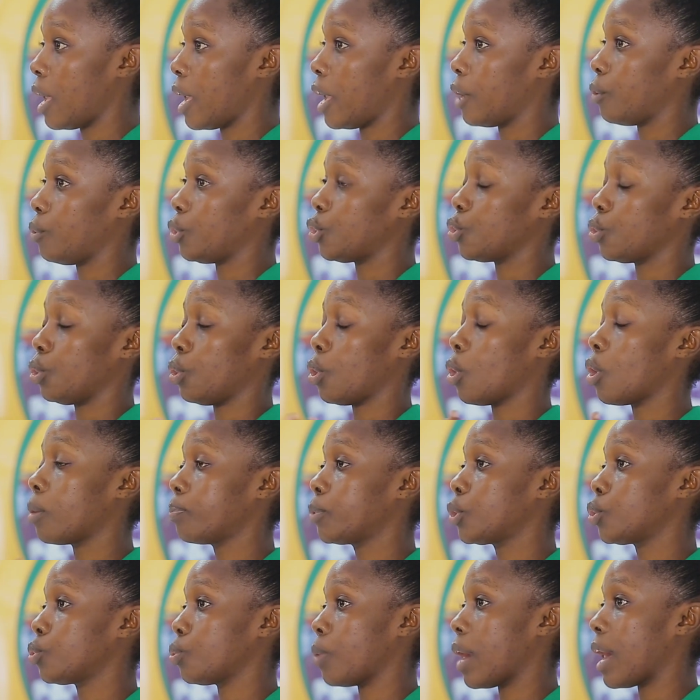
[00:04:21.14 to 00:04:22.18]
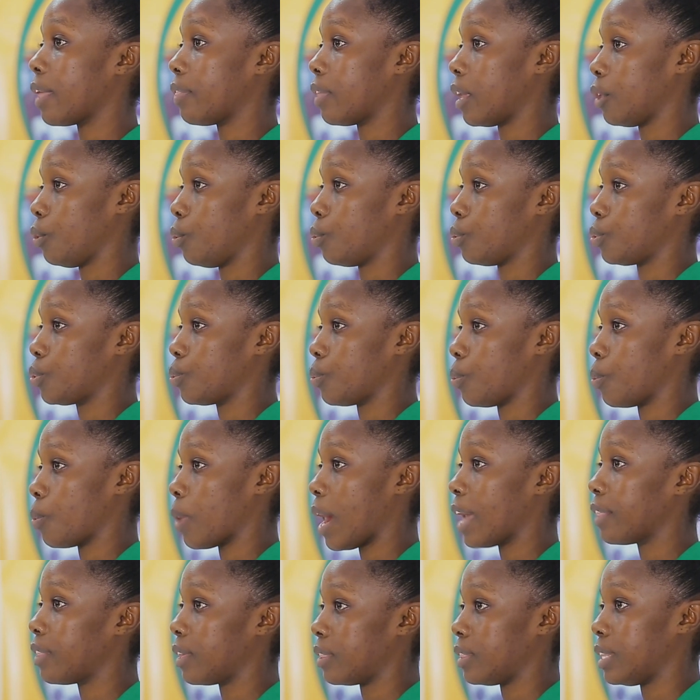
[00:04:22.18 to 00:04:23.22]
and we should opt to
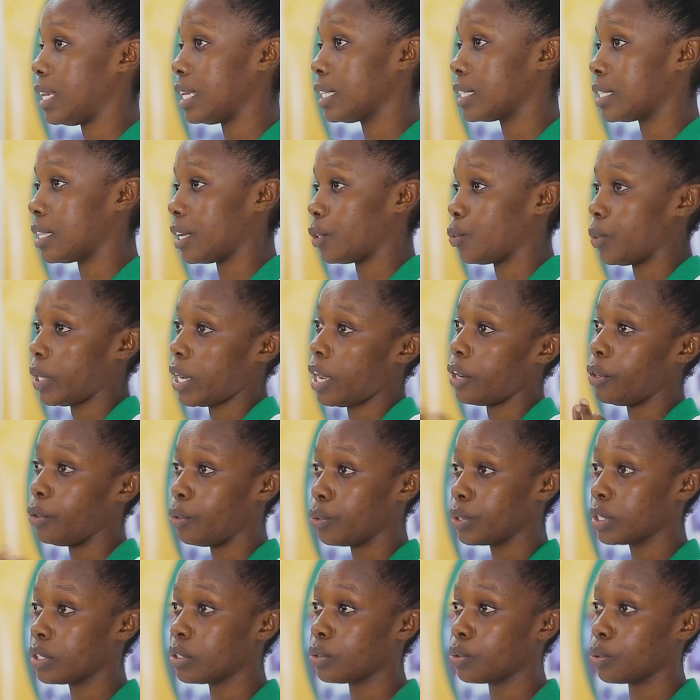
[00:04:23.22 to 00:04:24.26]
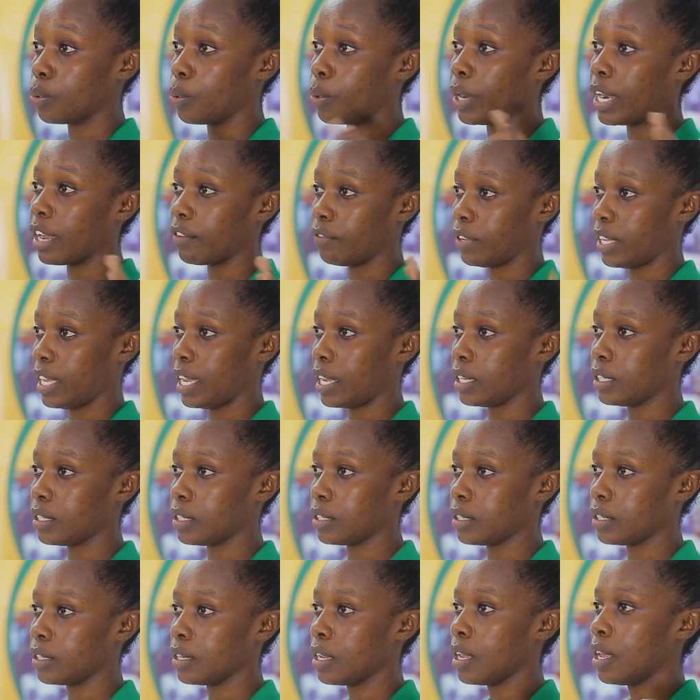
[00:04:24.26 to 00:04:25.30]
other things that you can use to
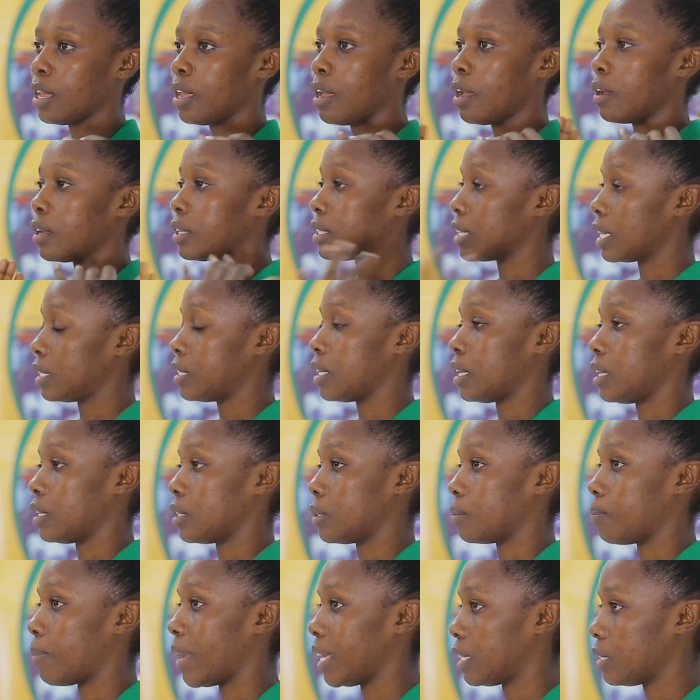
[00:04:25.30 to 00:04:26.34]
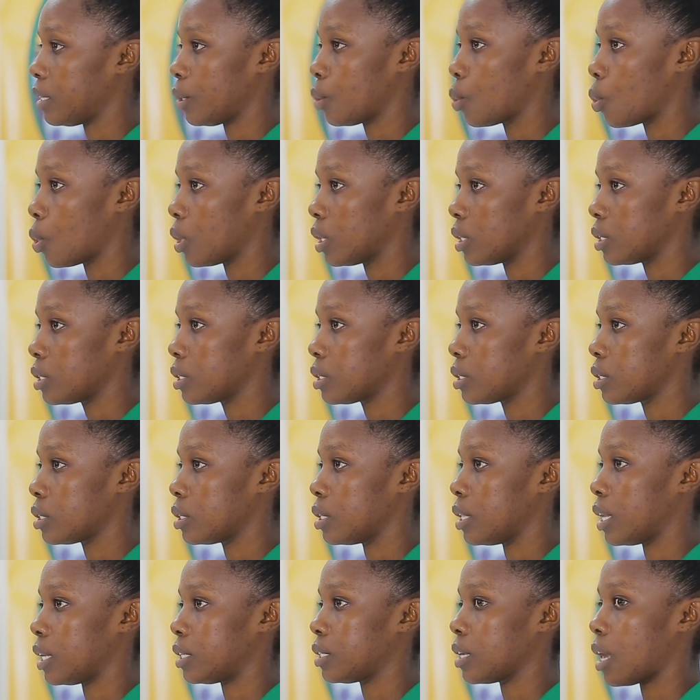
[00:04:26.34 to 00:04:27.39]
navigate, such as bicycles
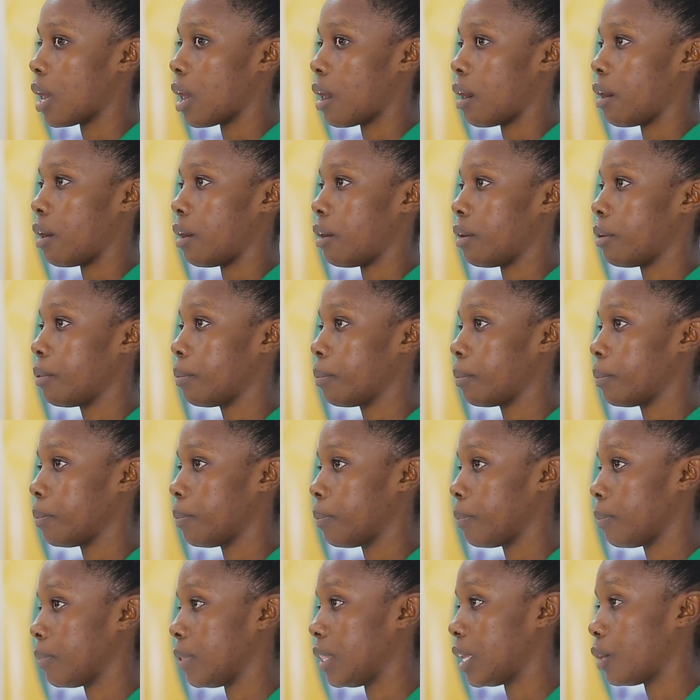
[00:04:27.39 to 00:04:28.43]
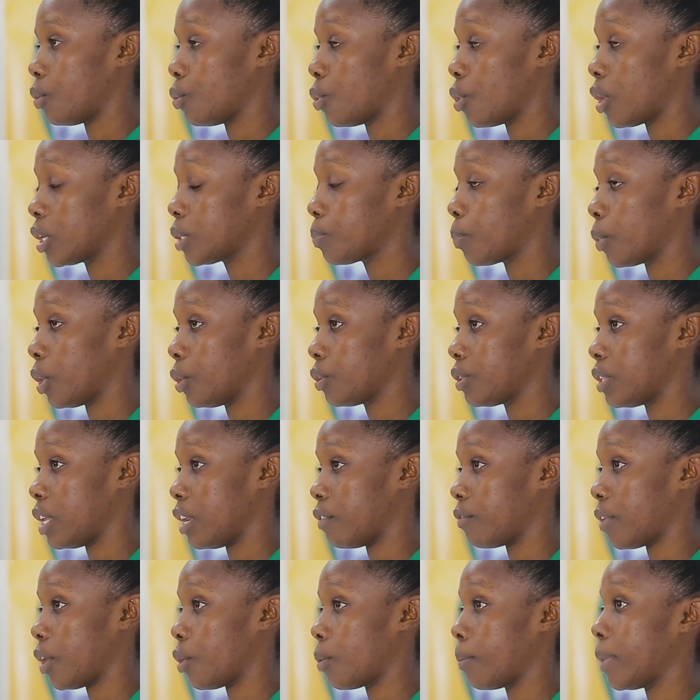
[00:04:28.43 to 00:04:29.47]
that do not pollute the
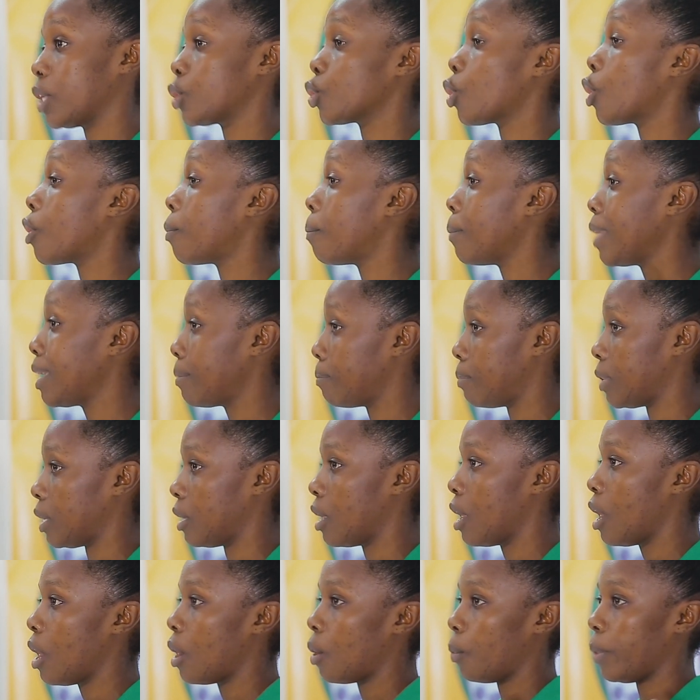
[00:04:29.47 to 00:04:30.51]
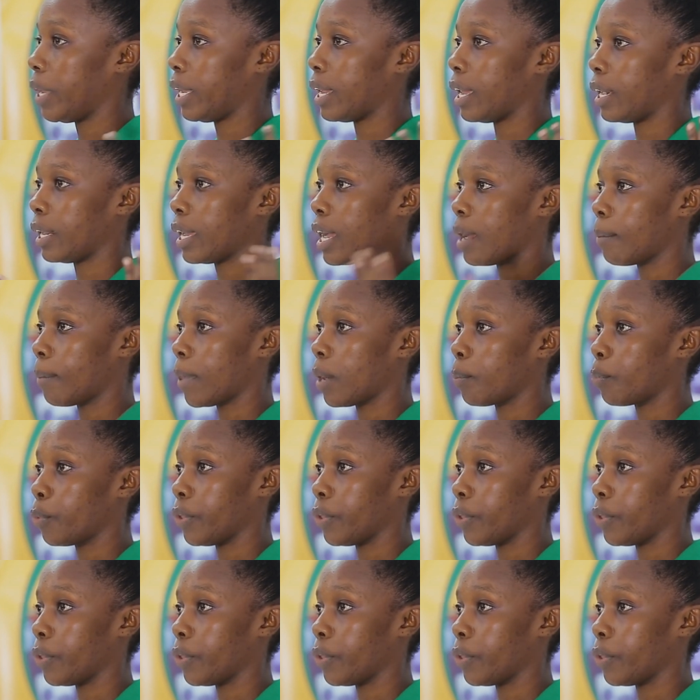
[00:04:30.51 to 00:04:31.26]
environment. Or maybe we can come up